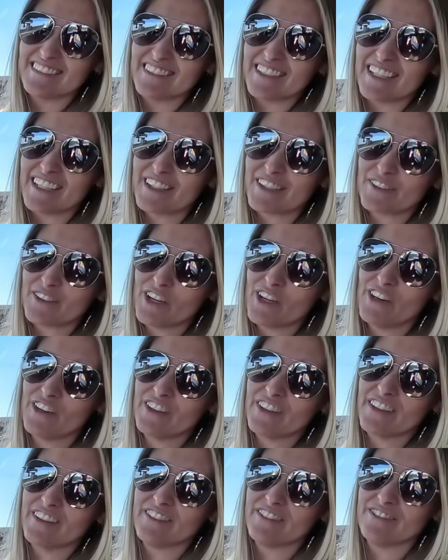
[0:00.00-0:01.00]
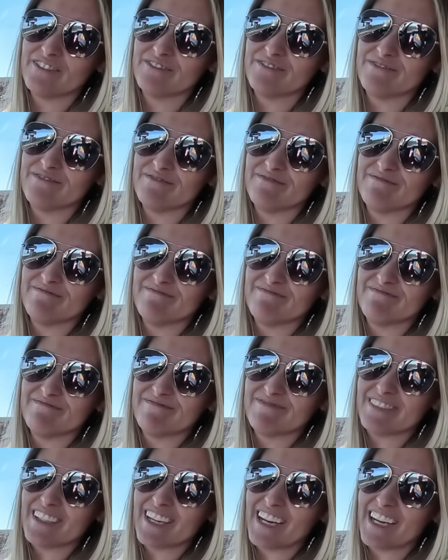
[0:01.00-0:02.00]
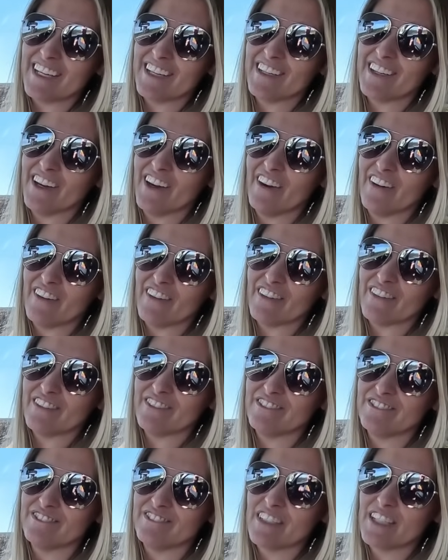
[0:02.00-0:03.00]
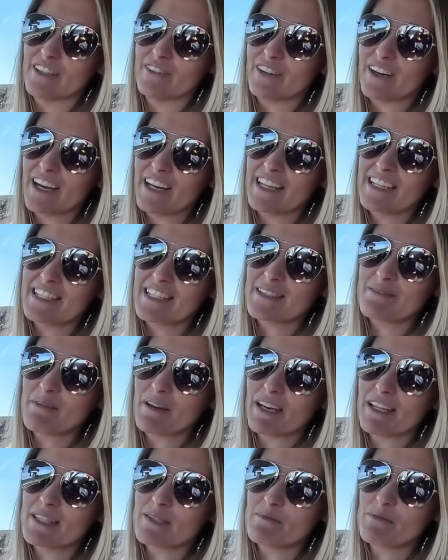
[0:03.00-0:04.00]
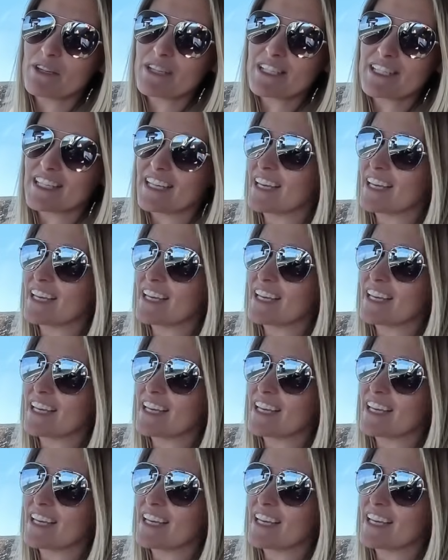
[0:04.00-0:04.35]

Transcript: hit the road. Figure out where we're going. I know. Where we're heading to some hot springs in